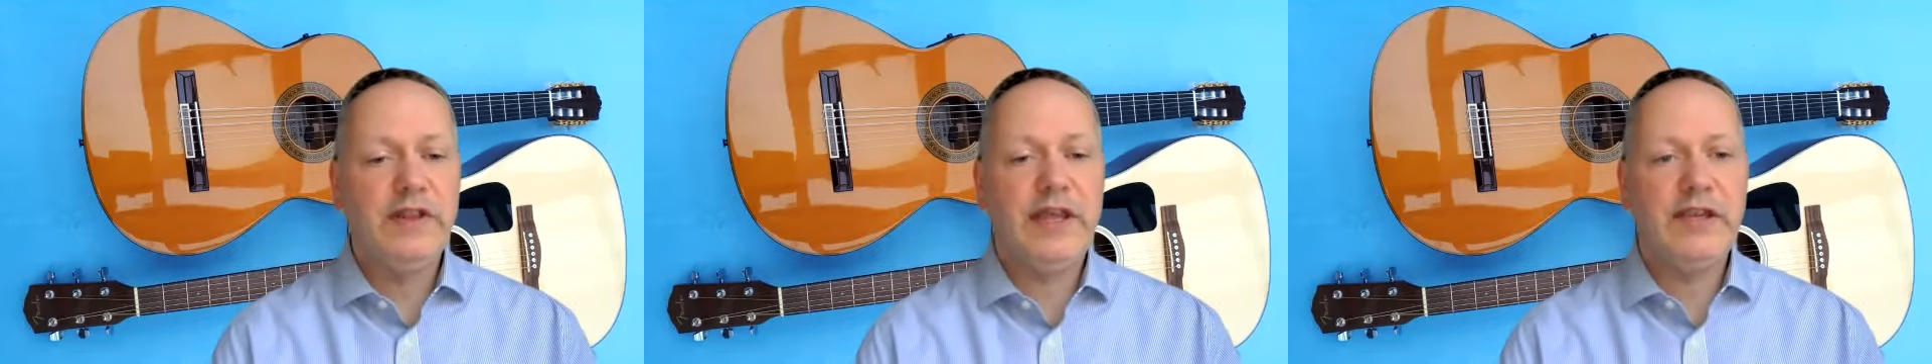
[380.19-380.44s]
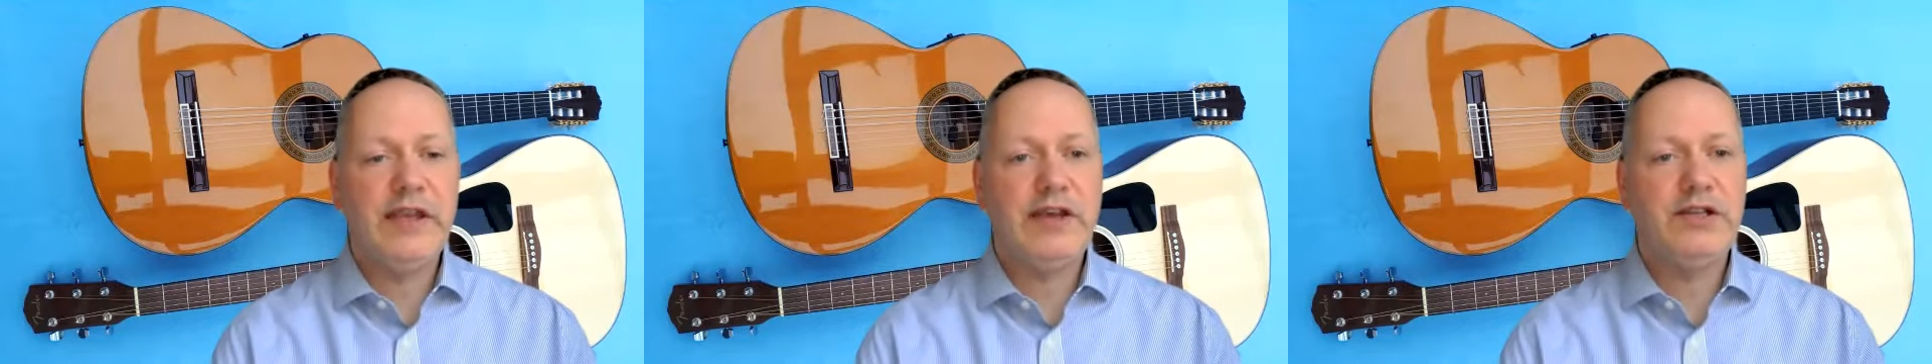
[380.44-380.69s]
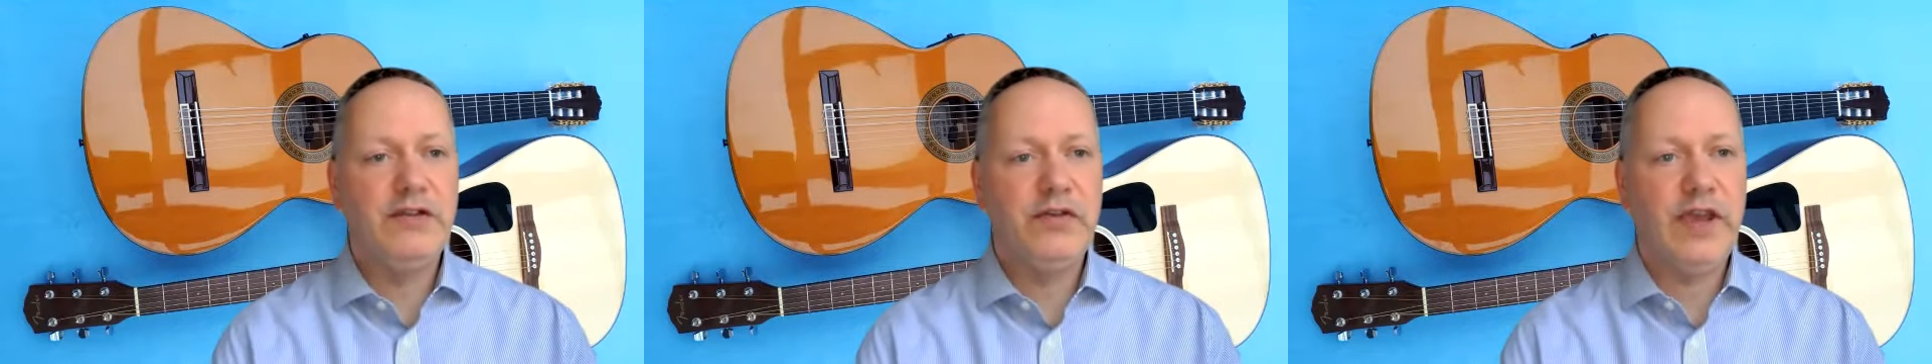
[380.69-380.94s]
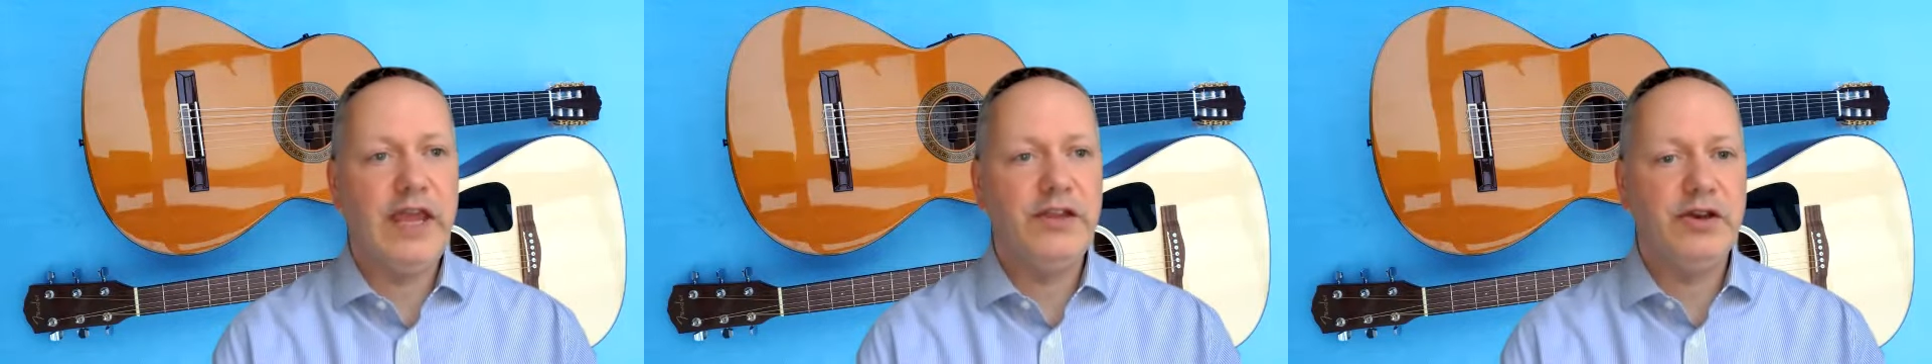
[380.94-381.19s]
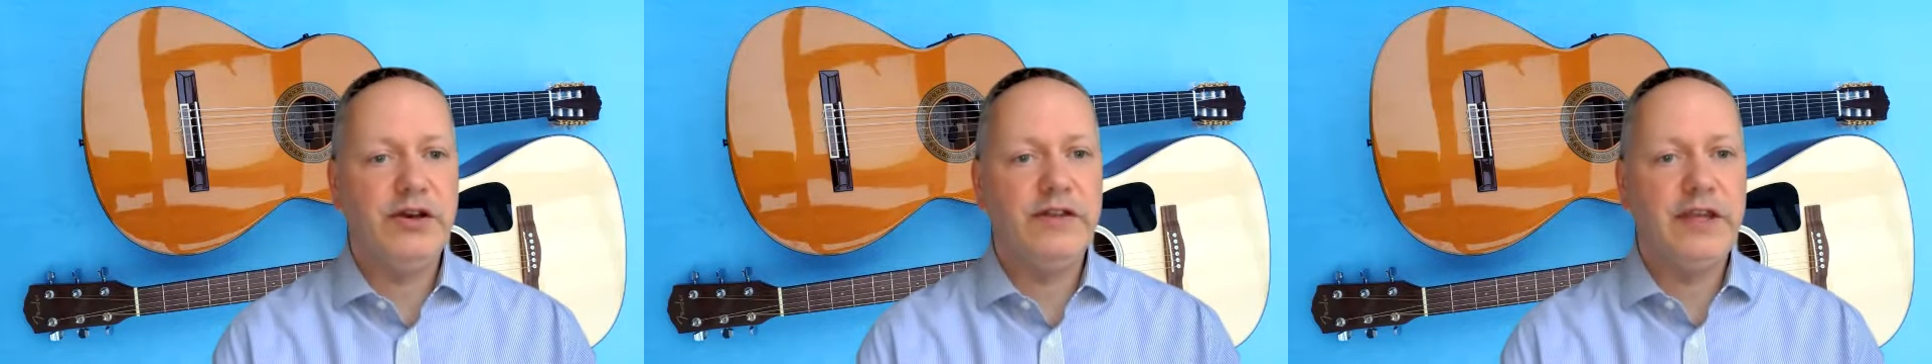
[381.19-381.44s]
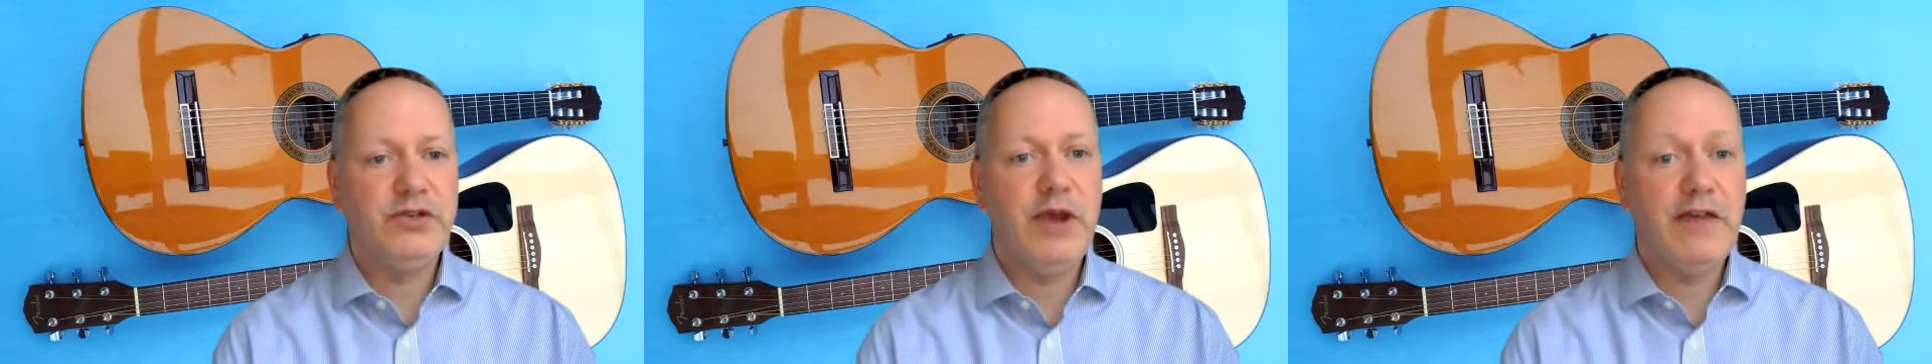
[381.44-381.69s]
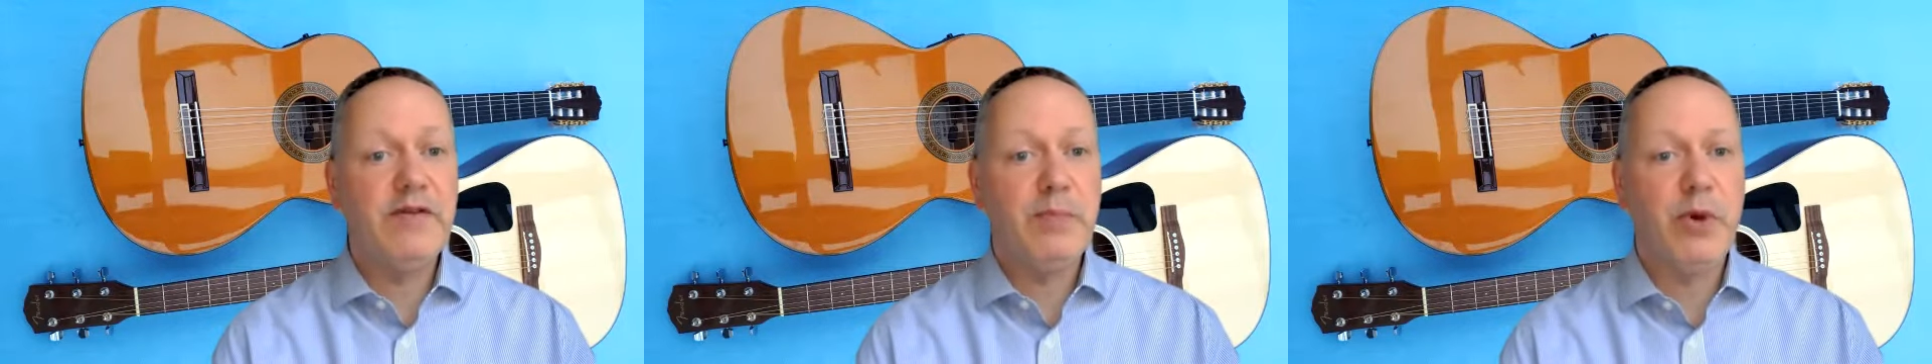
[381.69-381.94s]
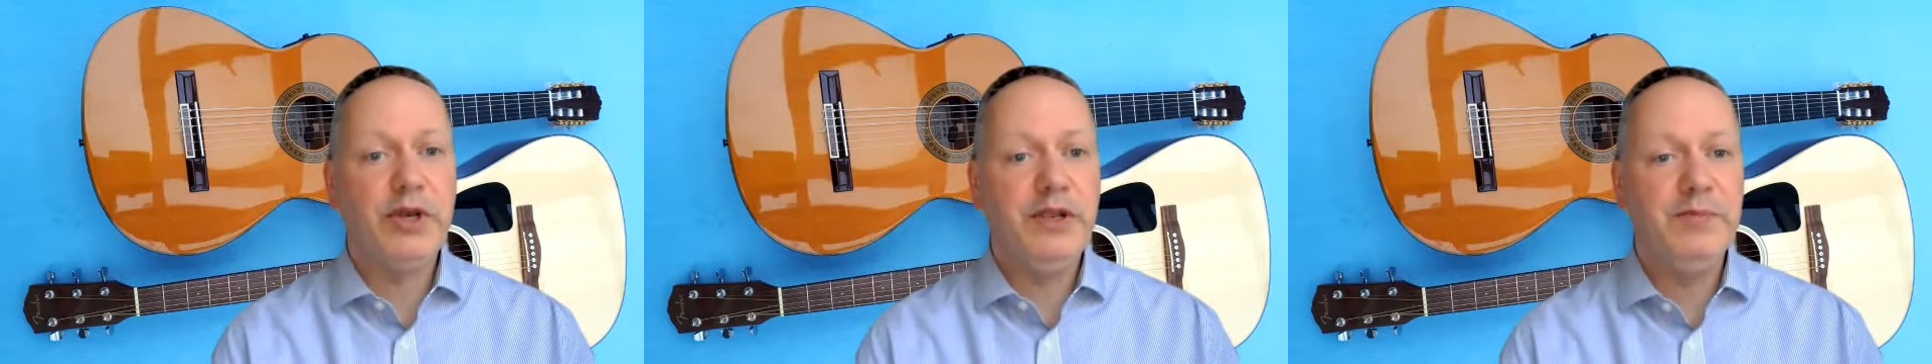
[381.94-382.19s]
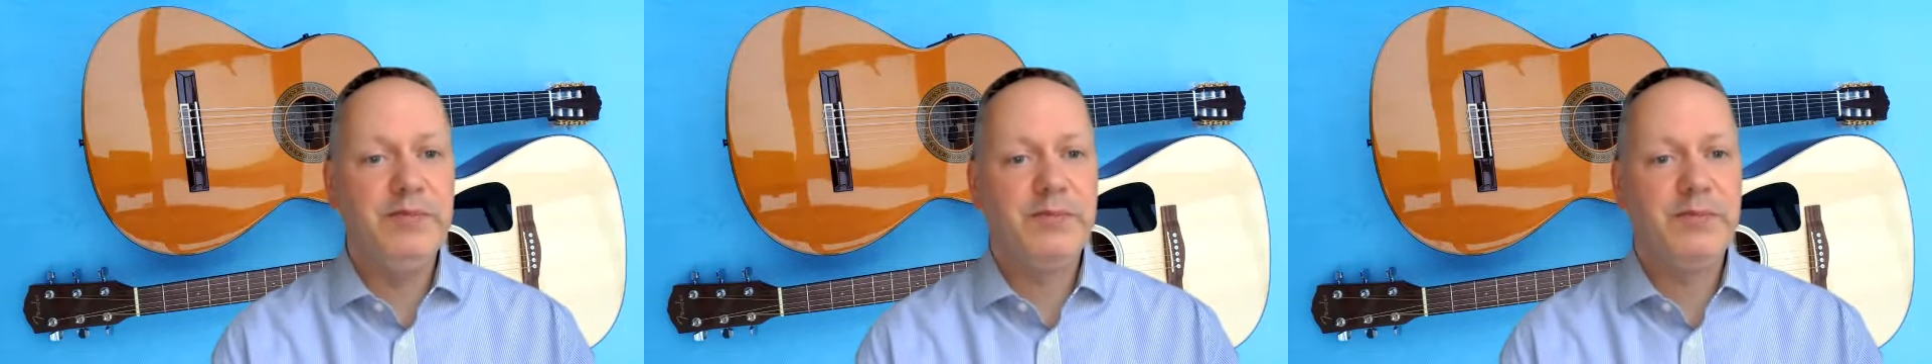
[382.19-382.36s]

that you actually forget that you have a body.